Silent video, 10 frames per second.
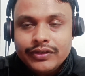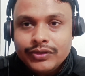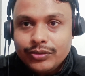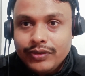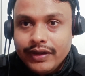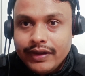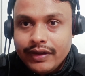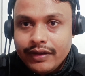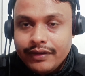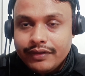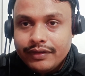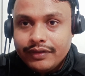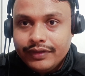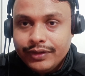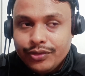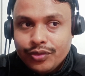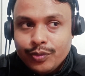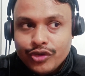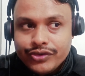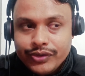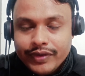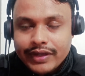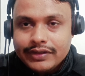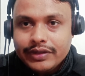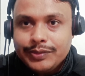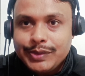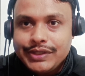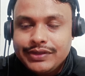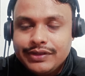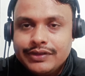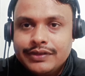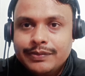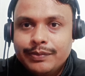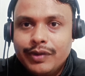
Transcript: So they are the true positive cancerous patients,